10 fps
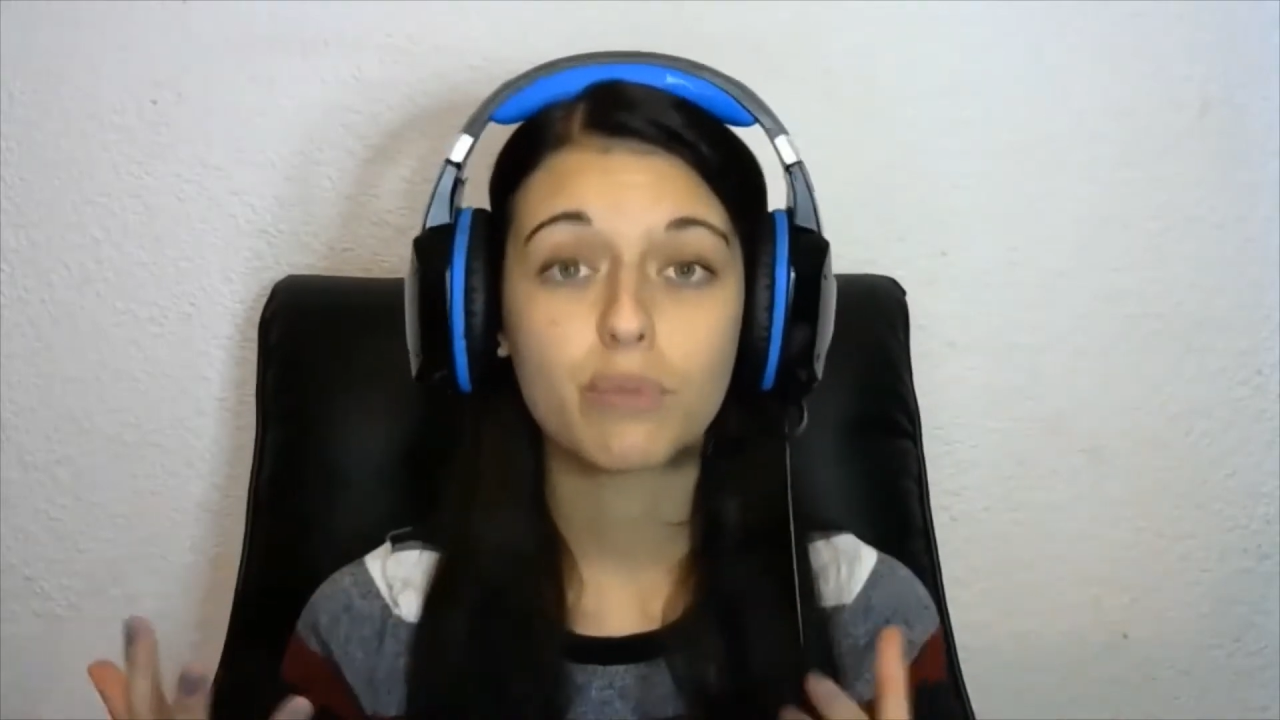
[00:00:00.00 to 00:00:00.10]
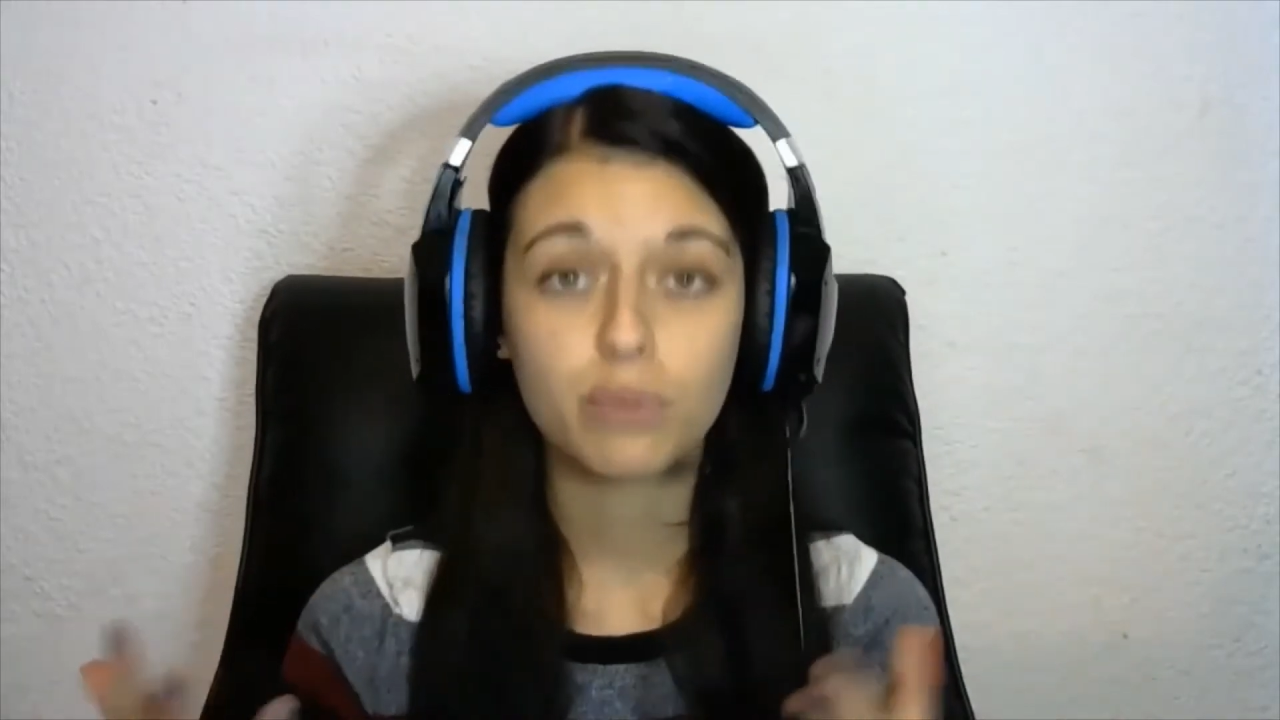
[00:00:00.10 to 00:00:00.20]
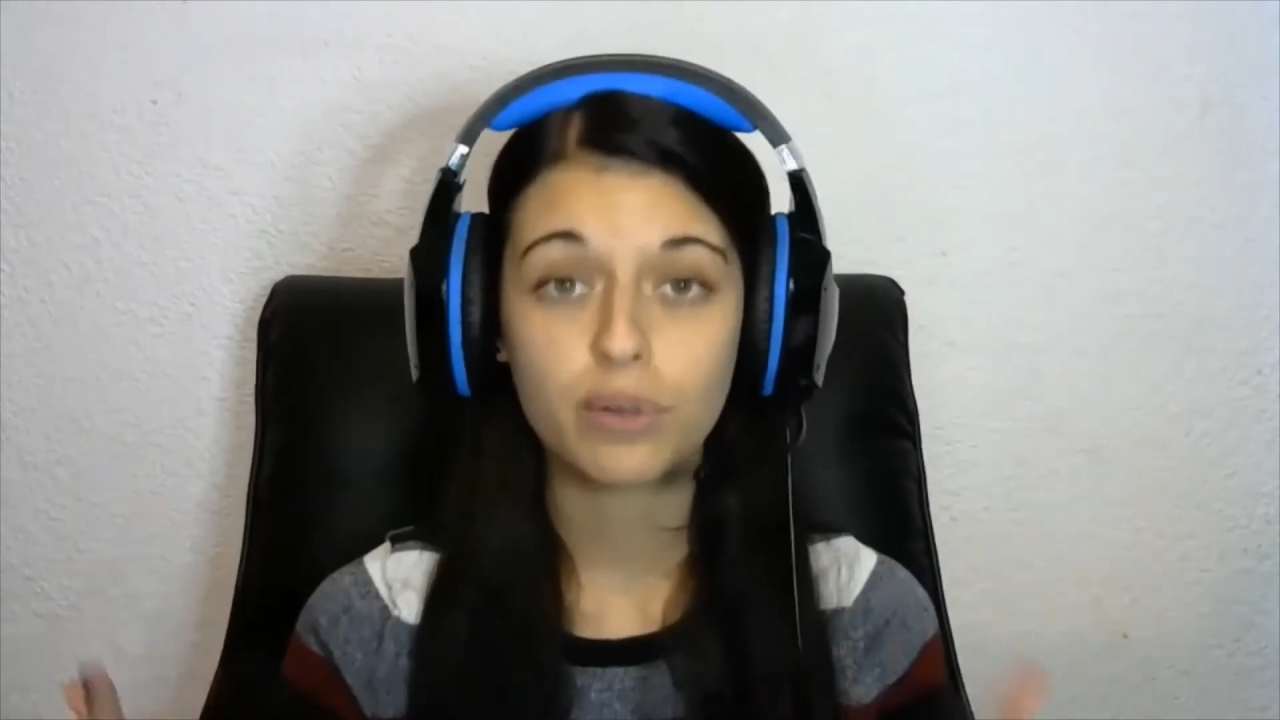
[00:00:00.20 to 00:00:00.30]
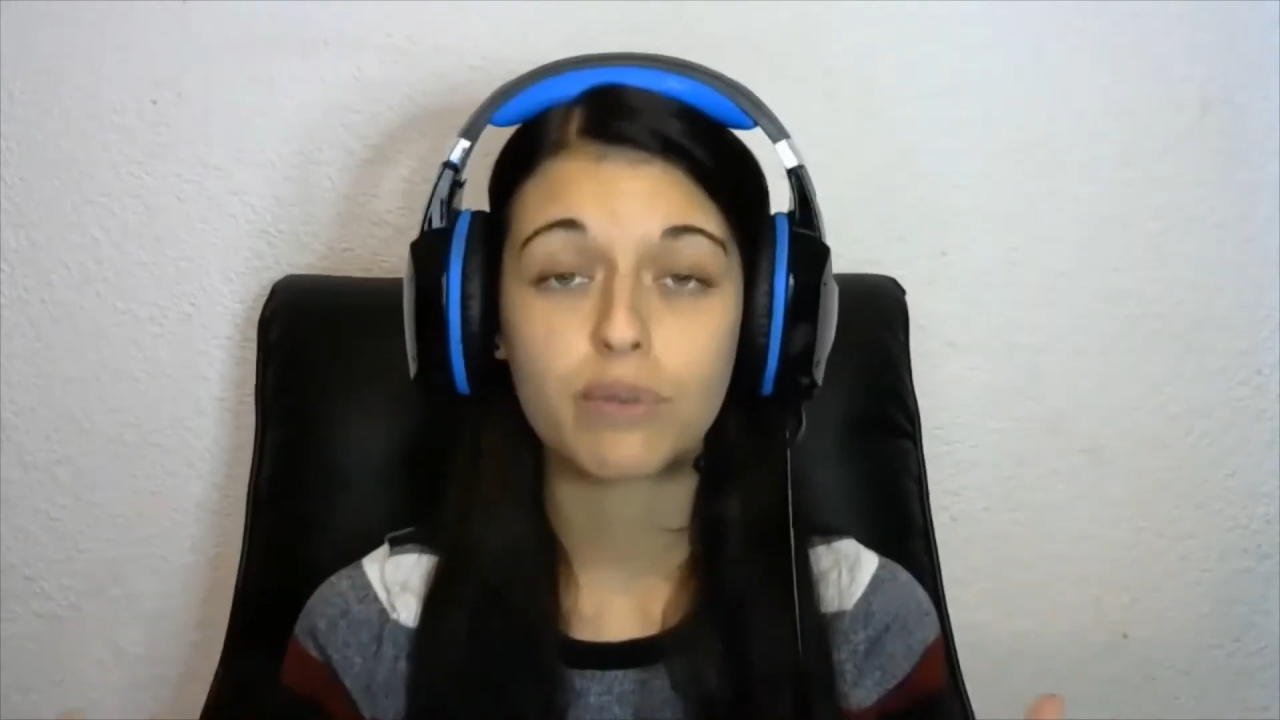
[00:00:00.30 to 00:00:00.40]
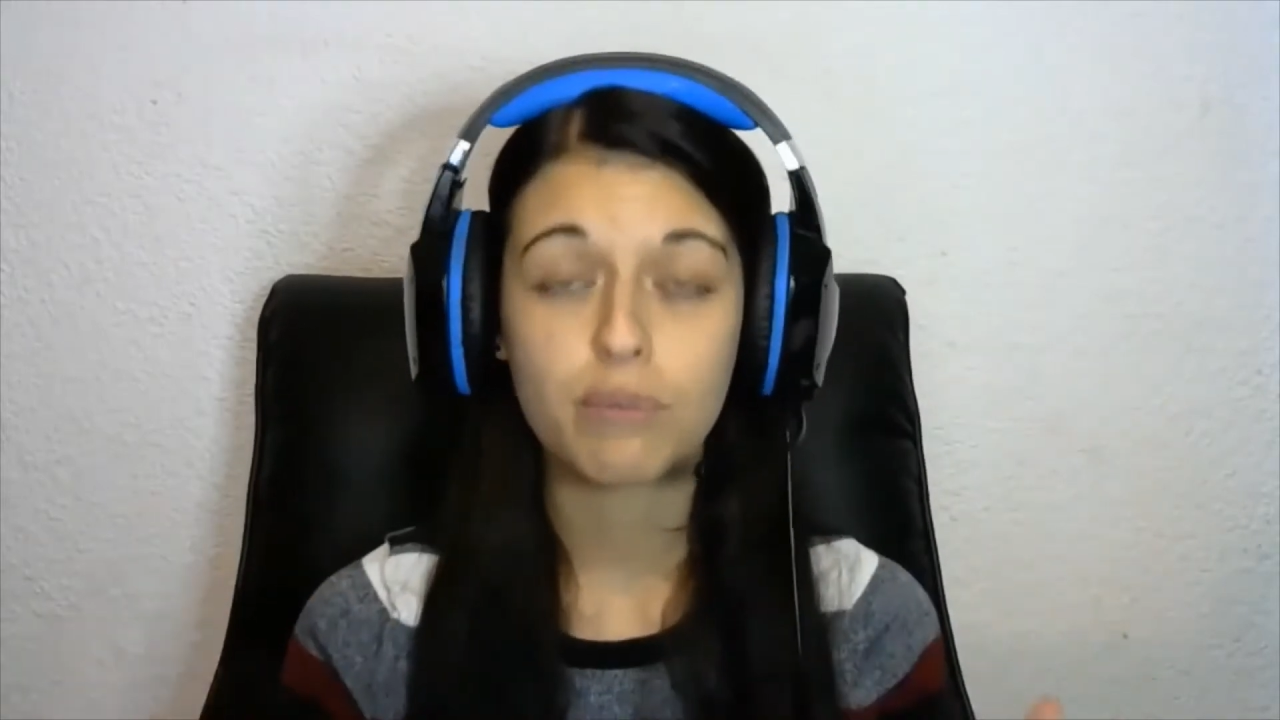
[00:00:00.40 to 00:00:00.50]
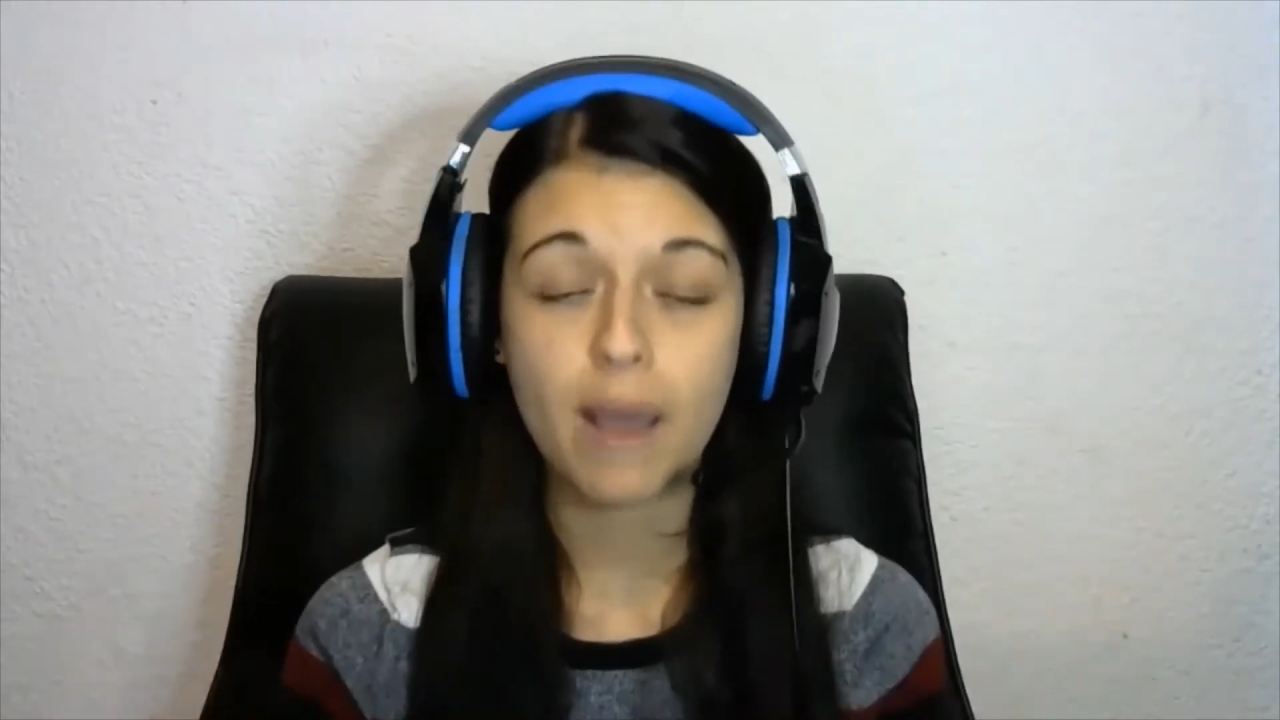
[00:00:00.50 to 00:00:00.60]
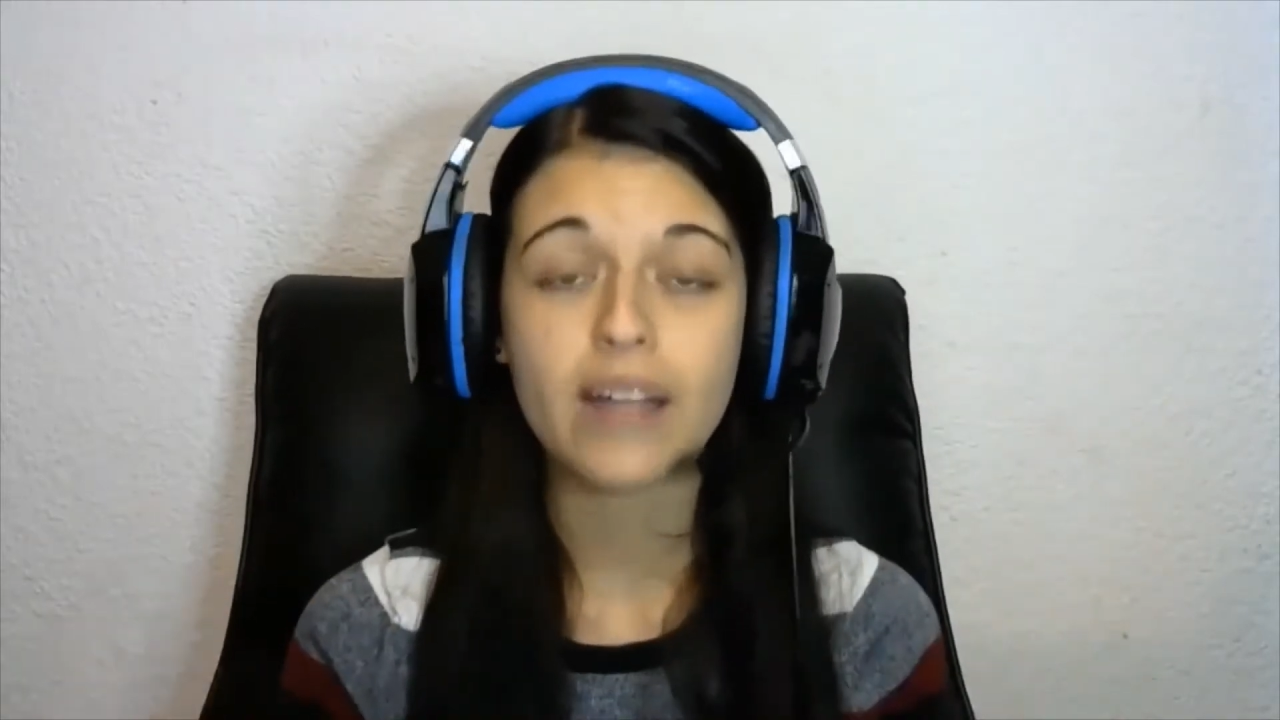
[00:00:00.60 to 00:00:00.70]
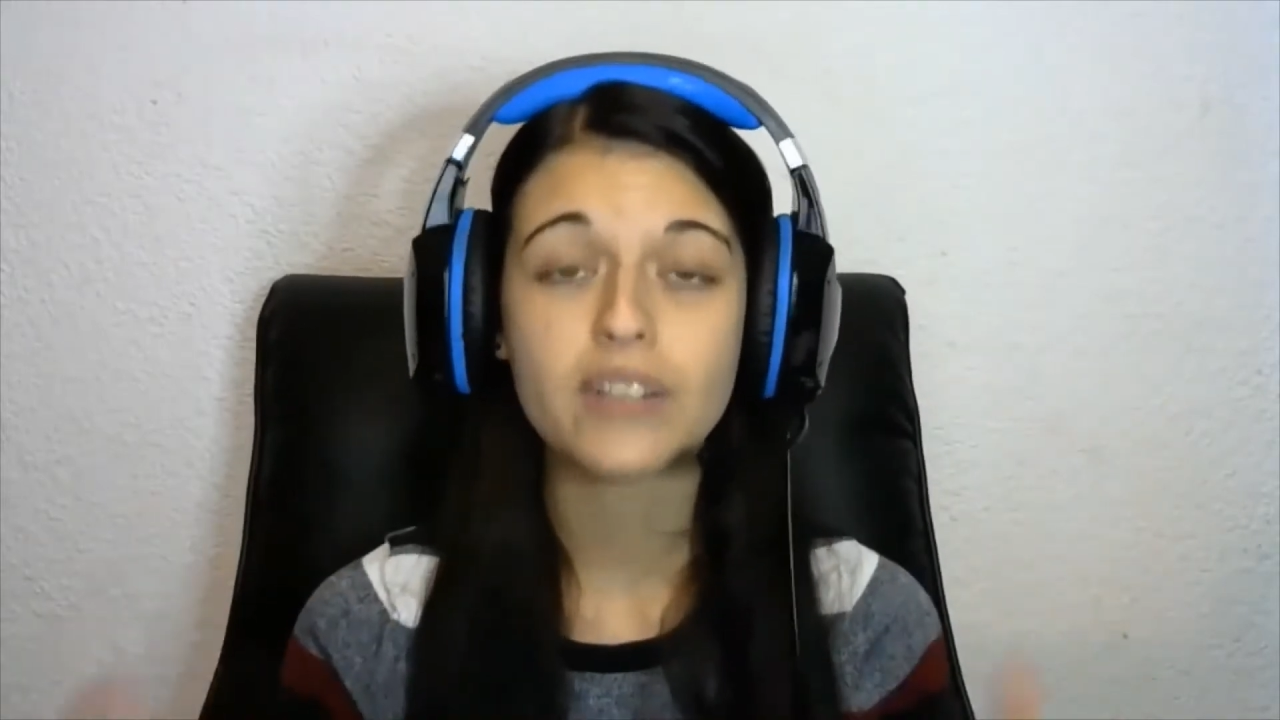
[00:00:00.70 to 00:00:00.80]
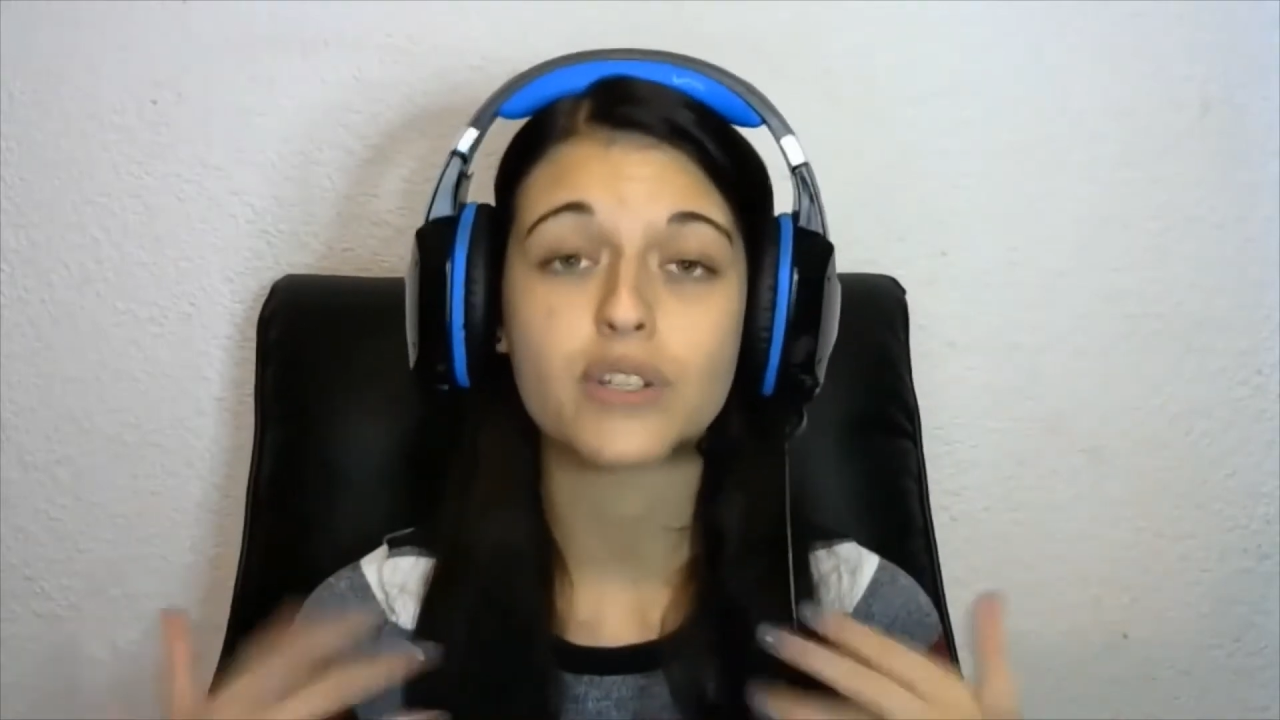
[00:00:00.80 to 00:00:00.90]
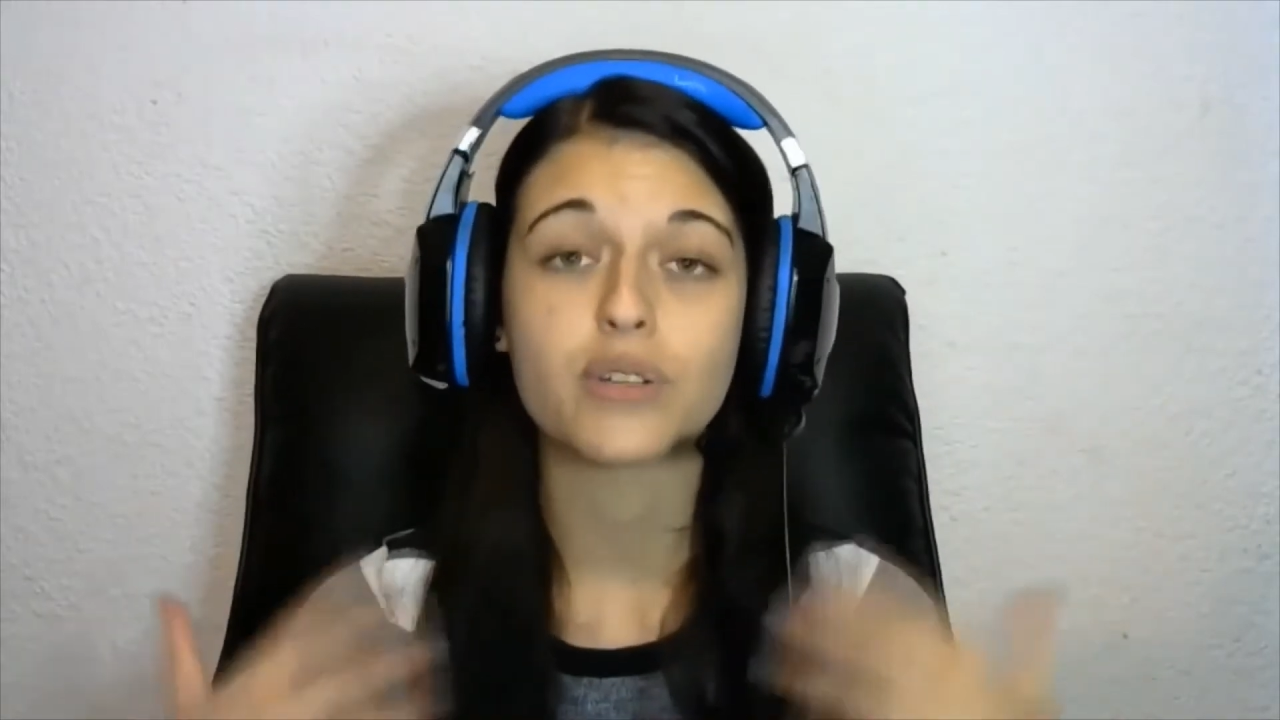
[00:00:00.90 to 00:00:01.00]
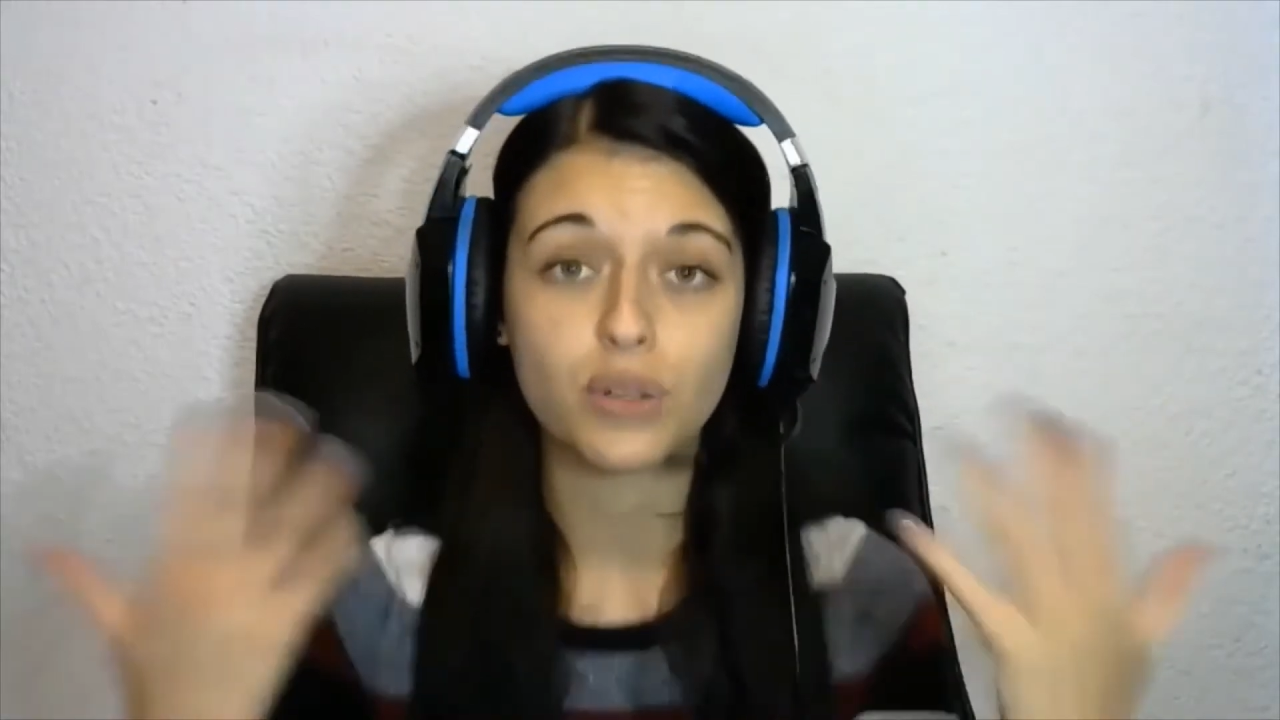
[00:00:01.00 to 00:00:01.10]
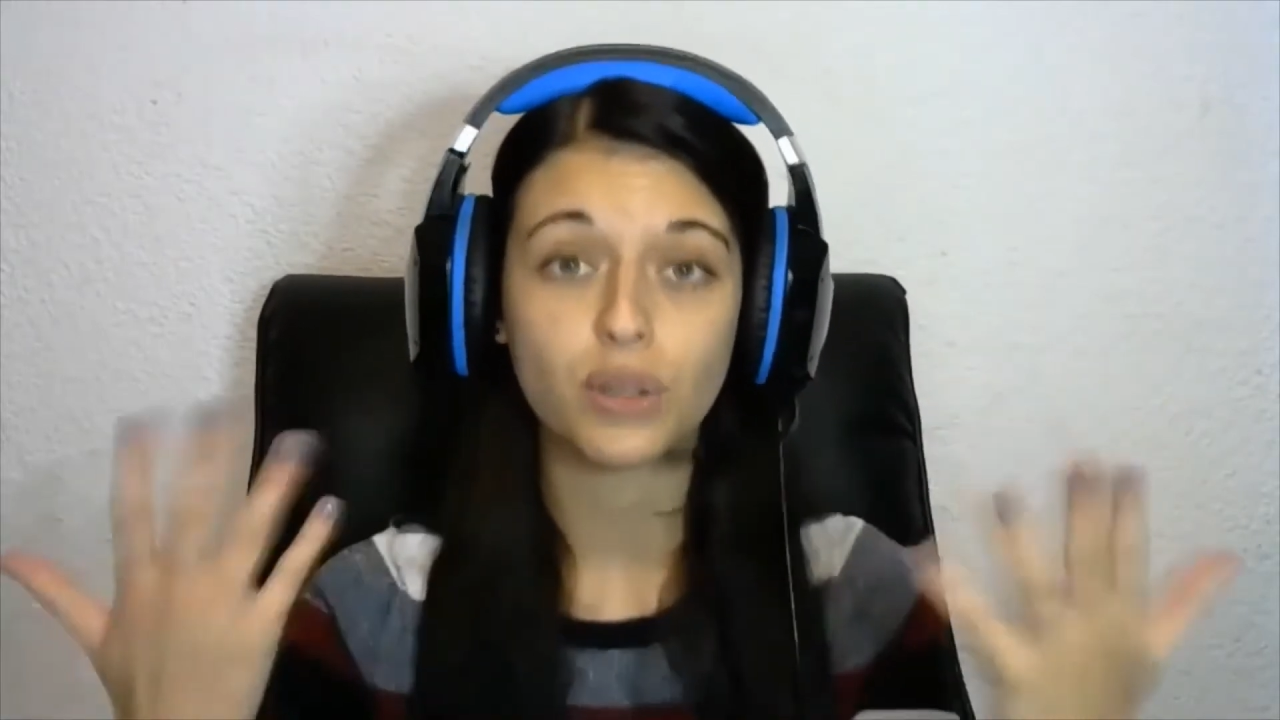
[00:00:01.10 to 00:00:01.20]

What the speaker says: remind you